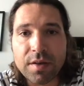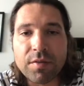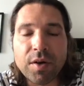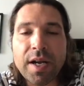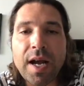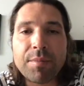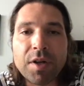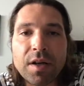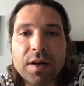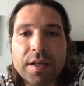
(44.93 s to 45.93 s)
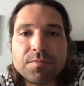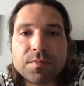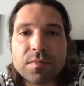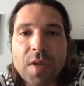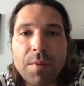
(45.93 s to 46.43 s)
vocabulary
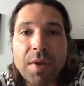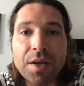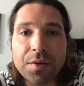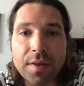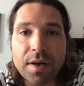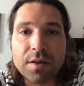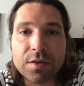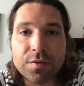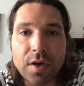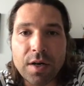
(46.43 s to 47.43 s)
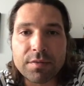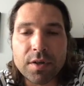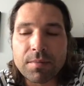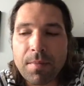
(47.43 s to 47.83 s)
and make it theirs forever.